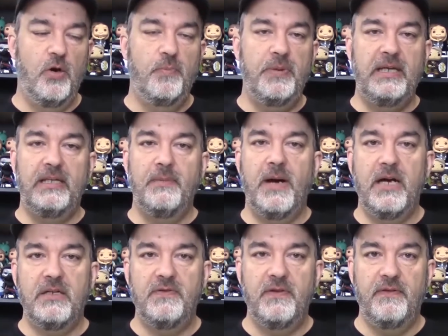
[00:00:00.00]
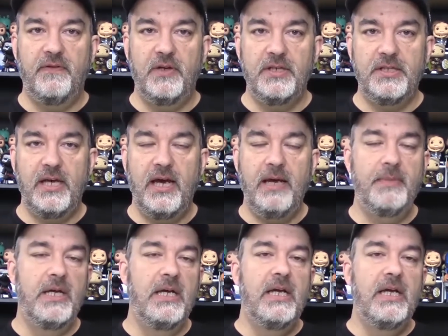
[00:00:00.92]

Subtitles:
Opening the box for the first time,